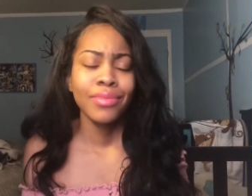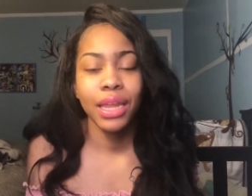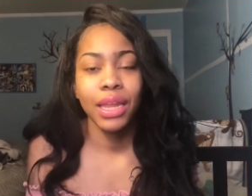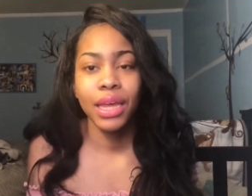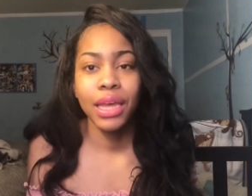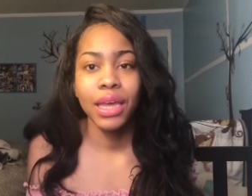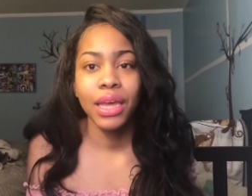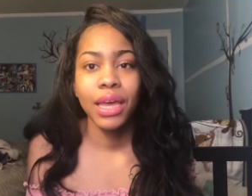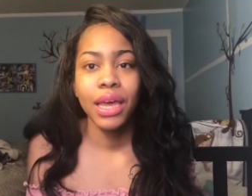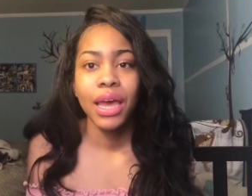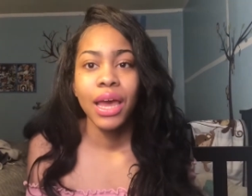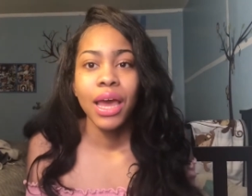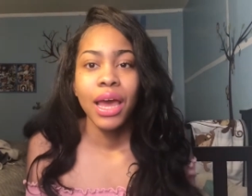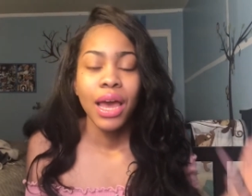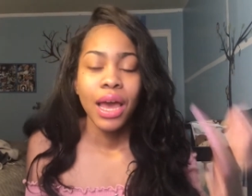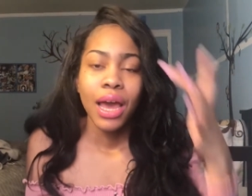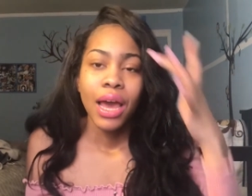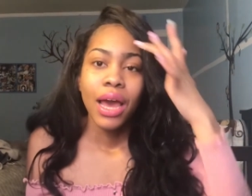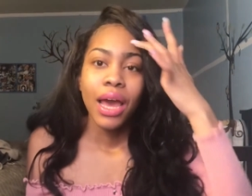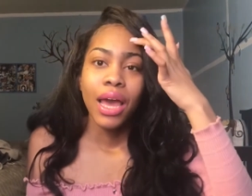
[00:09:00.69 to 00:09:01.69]
Like,
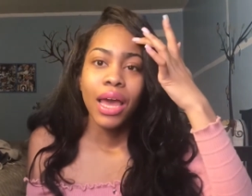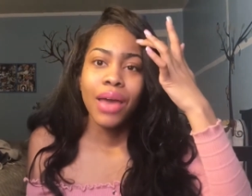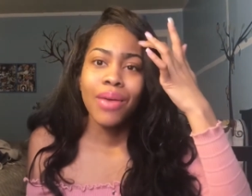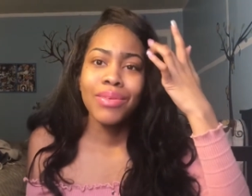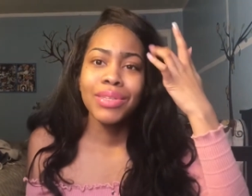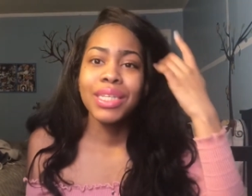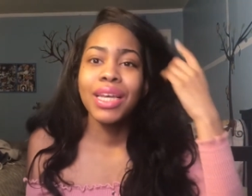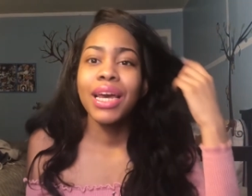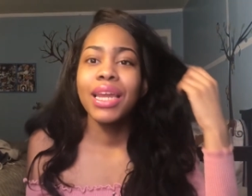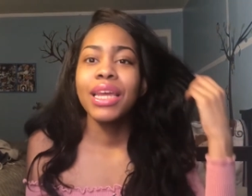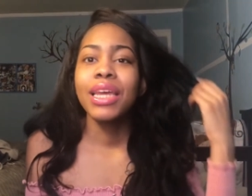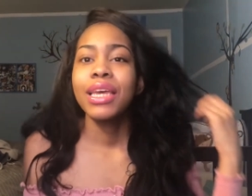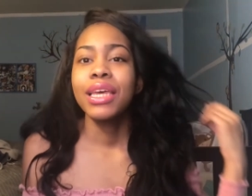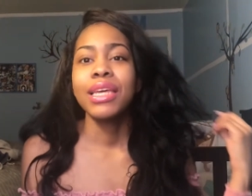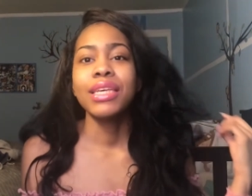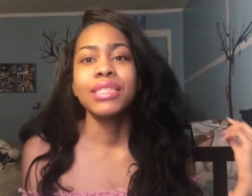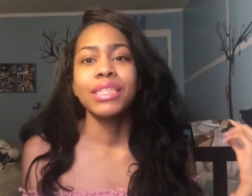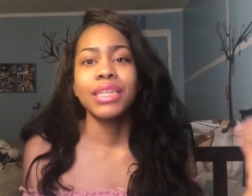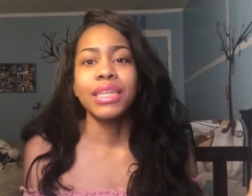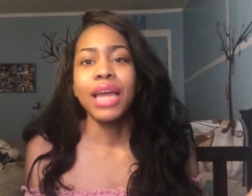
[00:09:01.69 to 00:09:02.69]
it was kind of
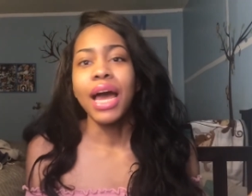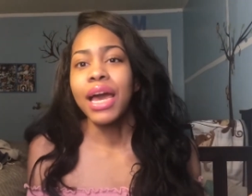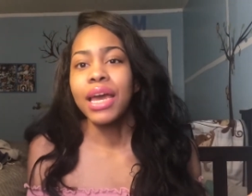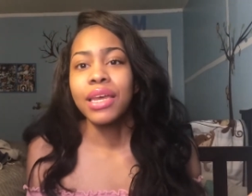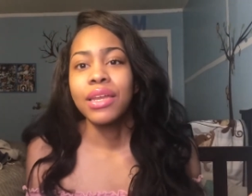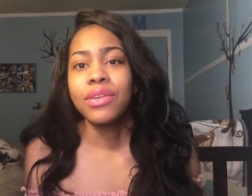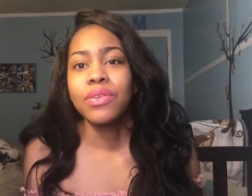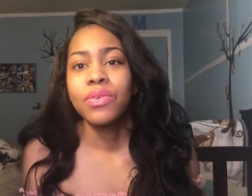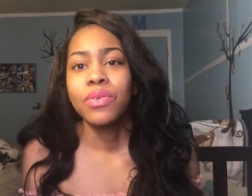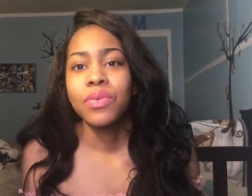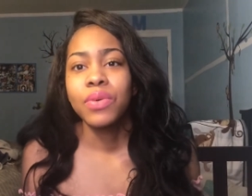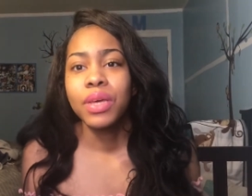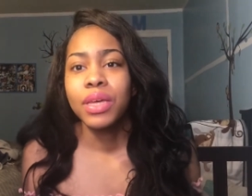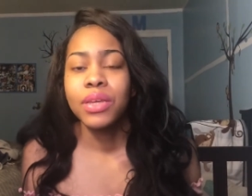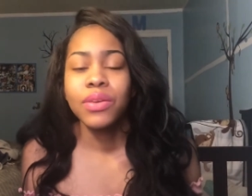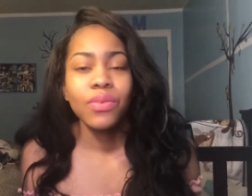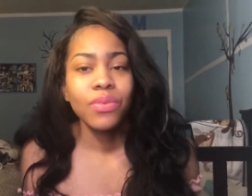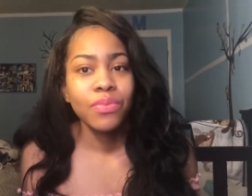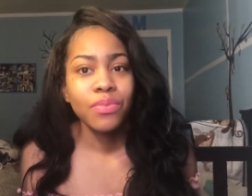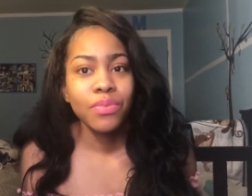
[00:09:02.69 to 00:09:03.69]
easy lying to him because
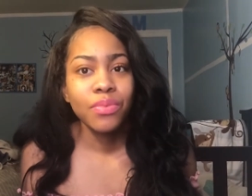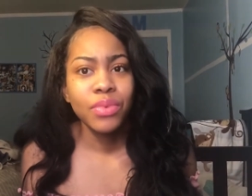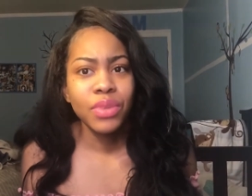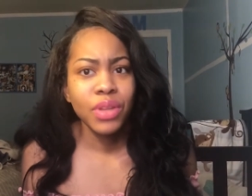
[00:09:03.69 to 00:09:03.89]
he don't